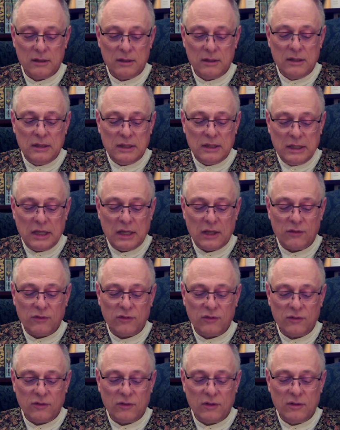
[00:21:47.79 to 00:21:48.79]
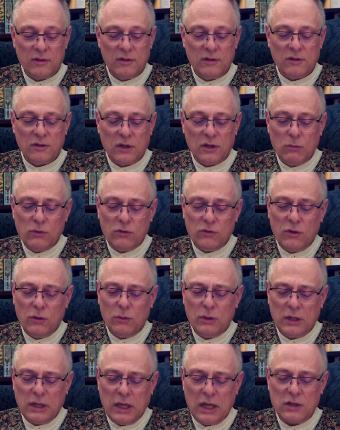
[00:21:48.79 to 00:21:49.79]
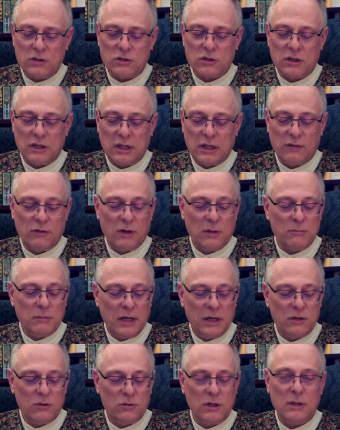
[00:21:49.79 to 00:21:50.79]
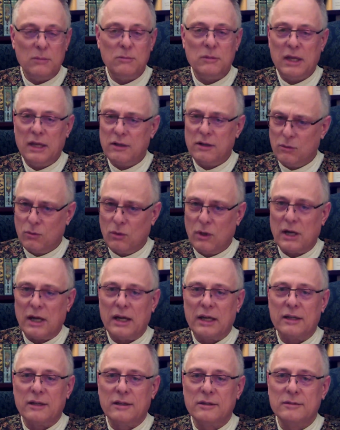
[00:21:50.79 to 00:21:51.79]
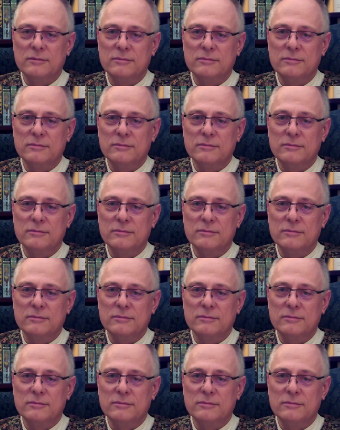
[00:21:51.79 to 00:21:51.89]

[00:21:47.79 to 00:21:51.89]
Yes, there was no occasion to give up my dream yet a while.